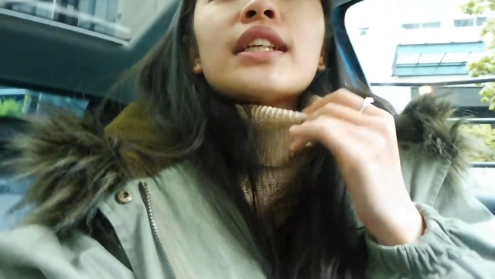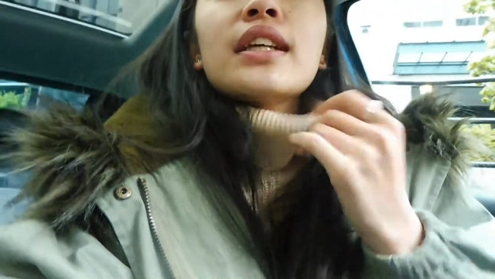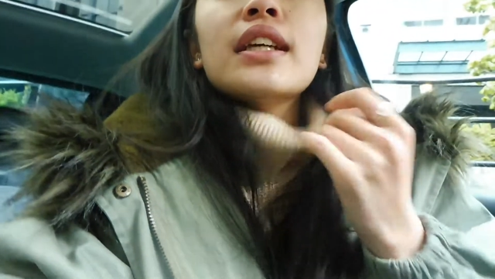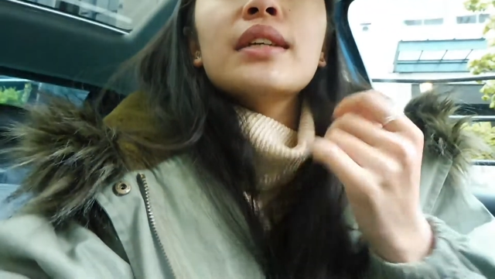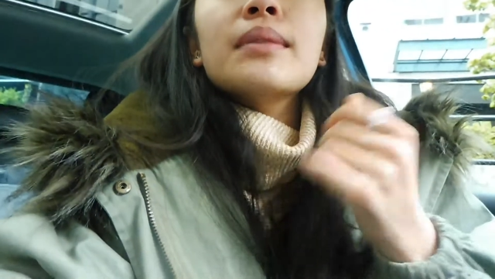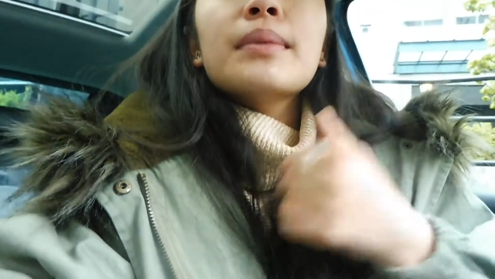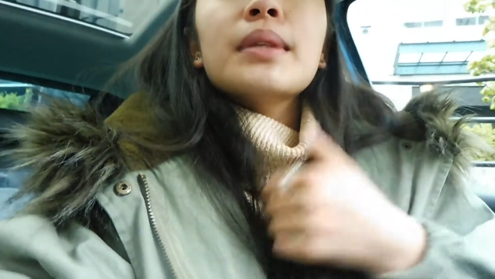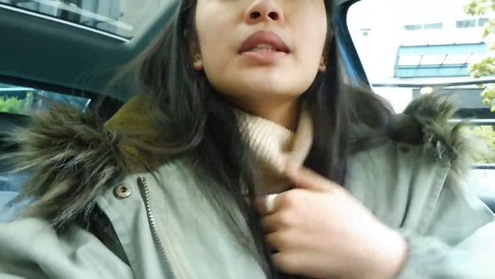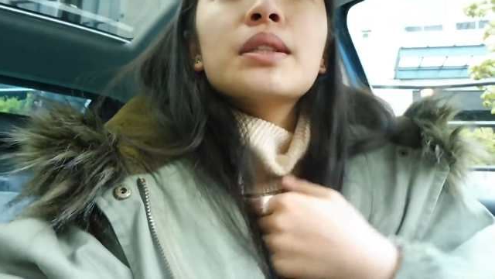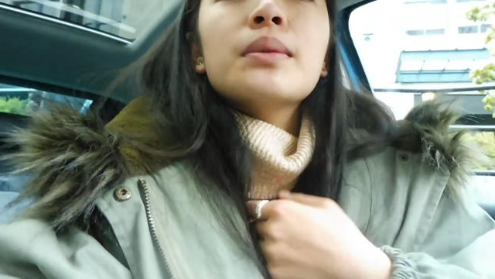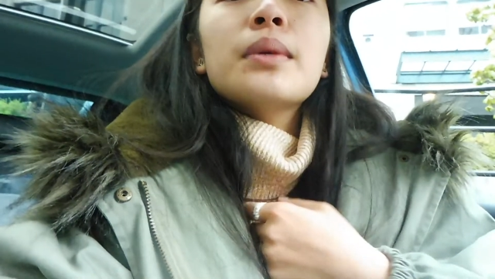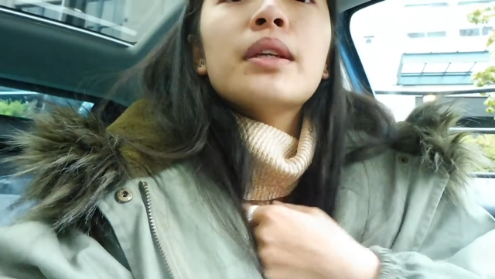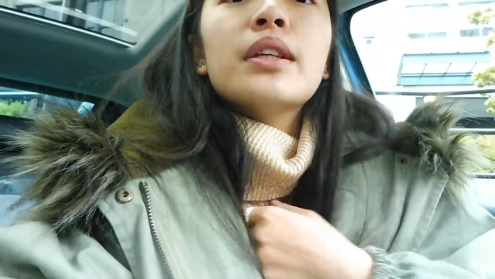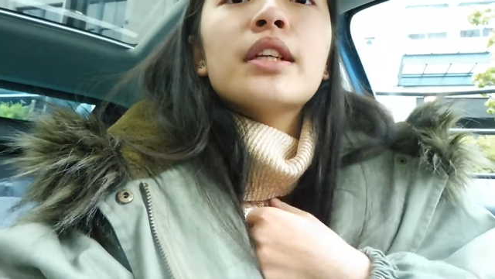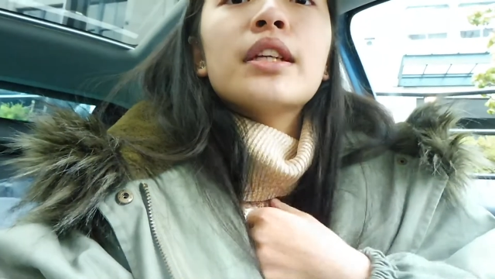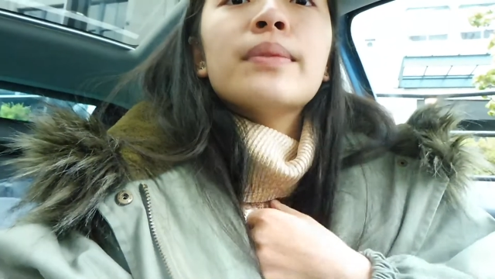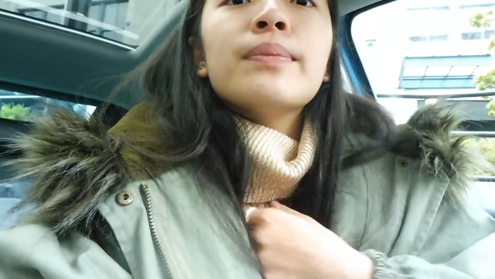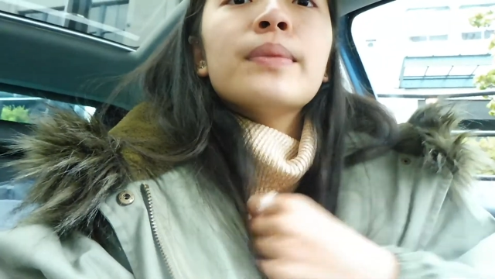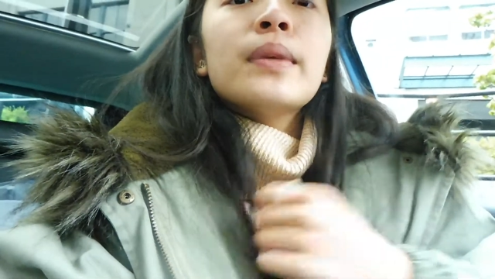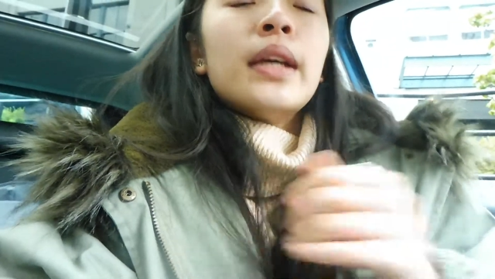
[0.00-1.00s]
like my sweater.
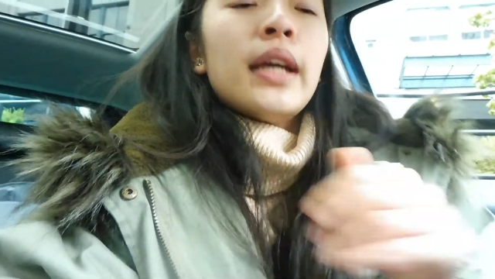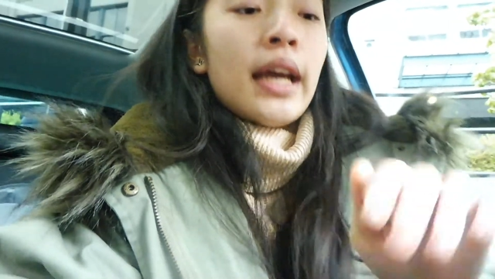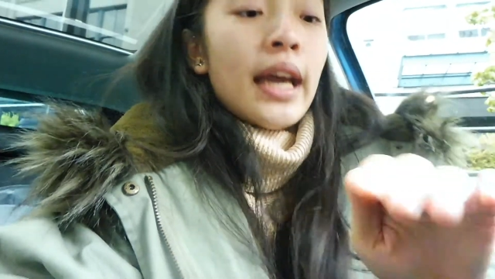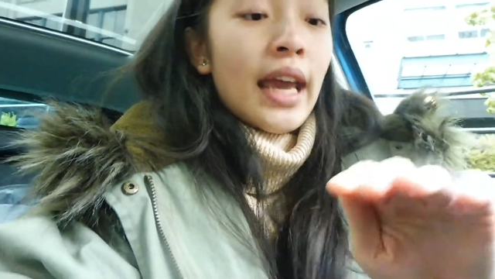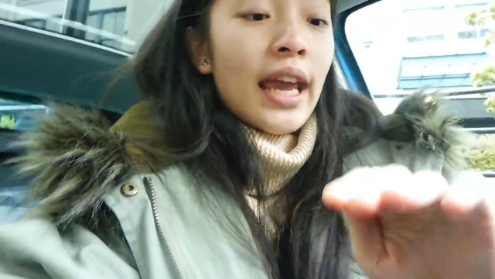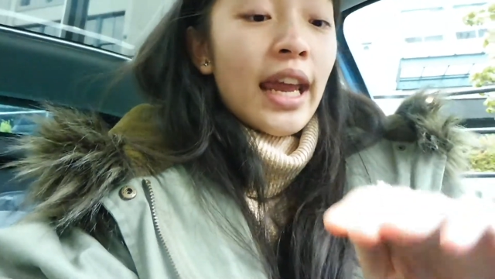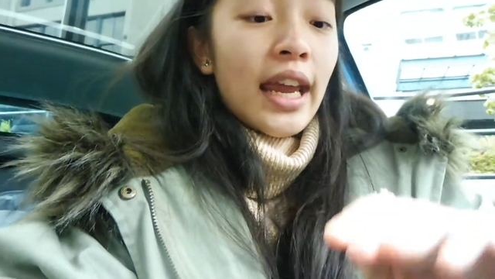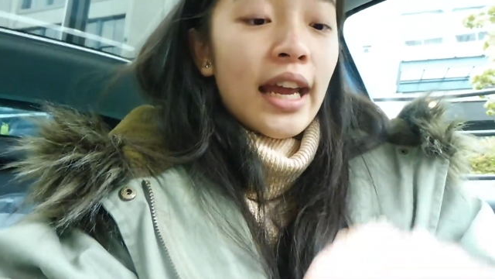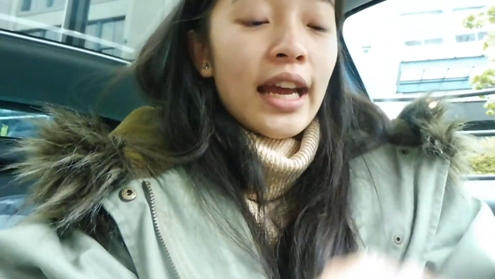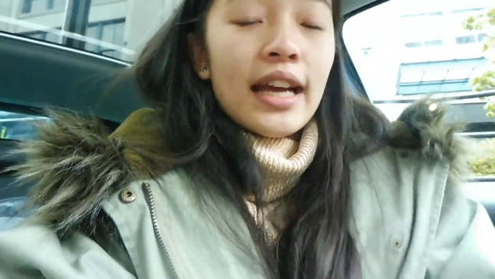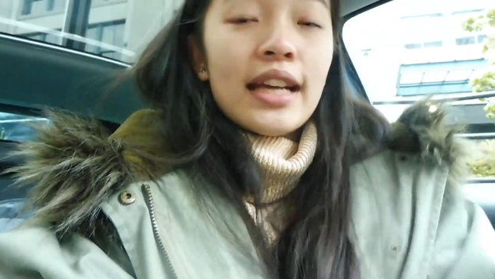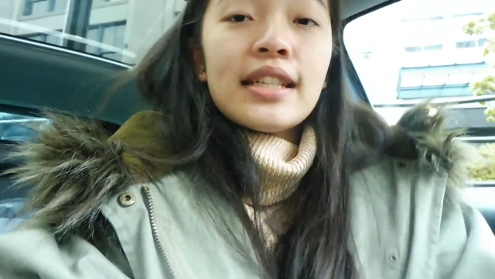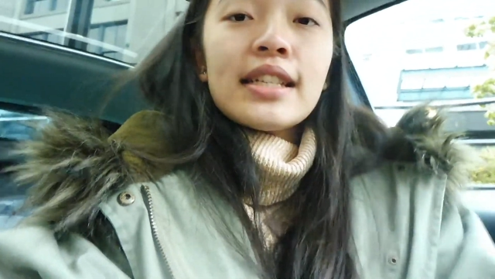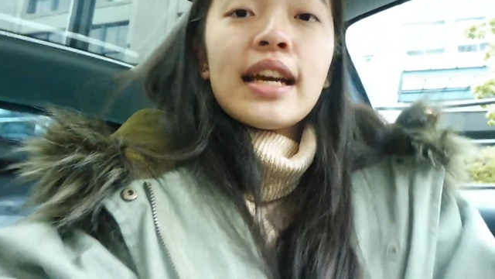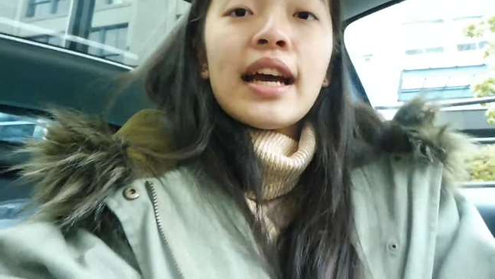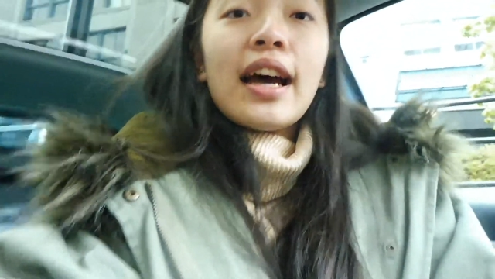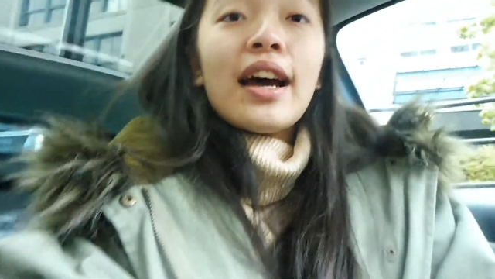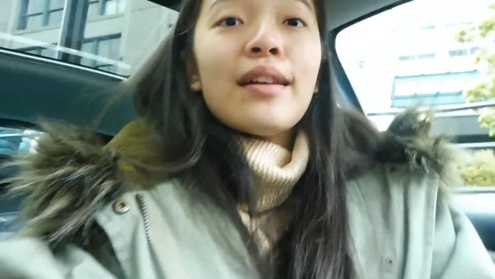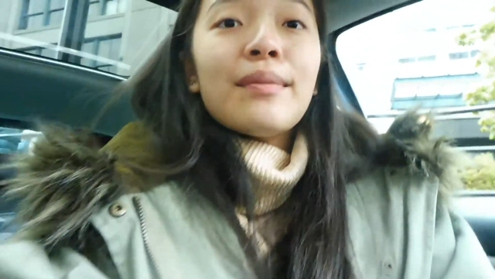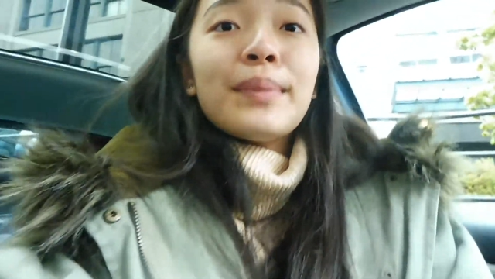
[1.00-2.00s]
And
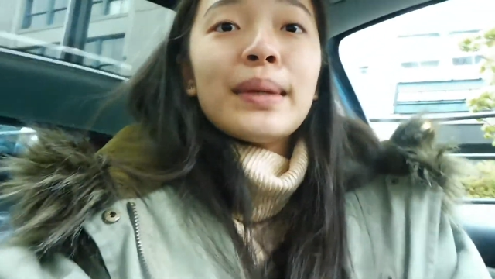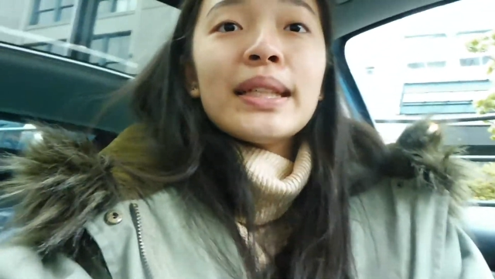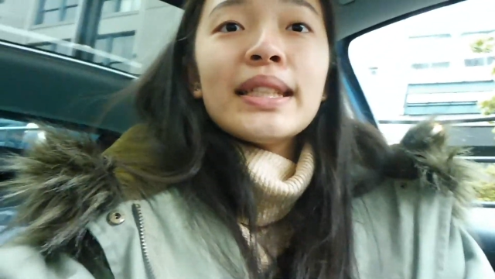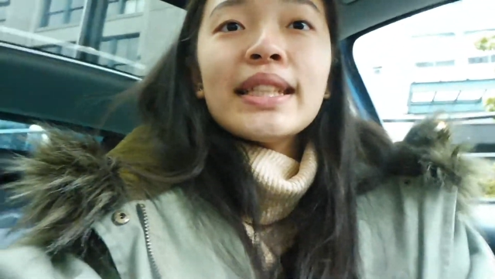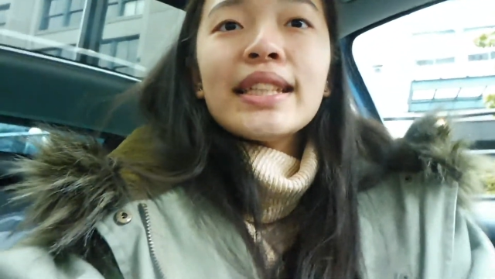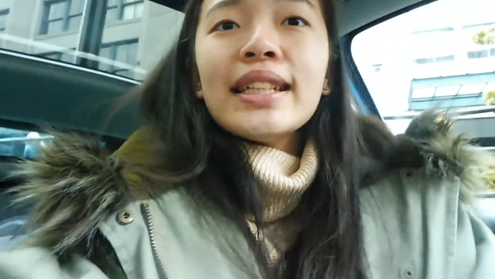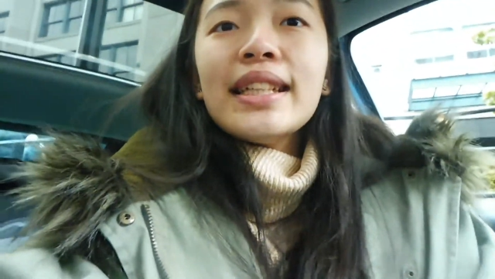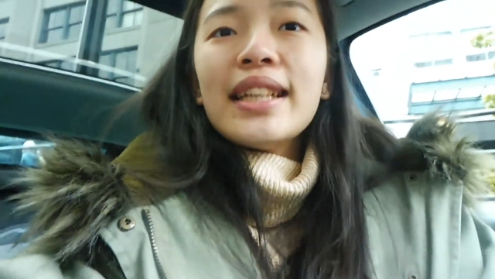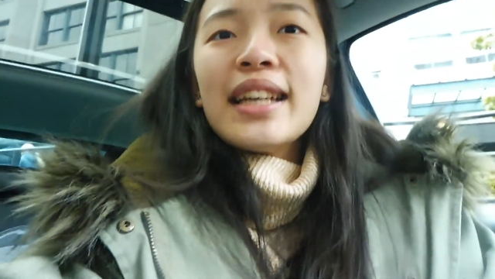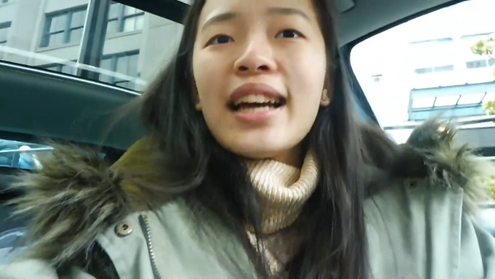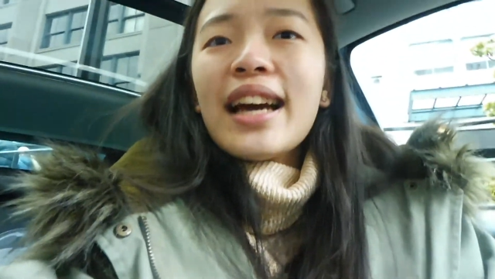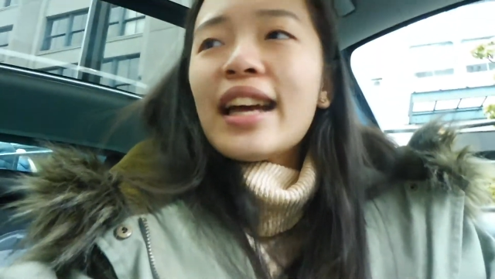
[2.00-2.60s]
um, basically,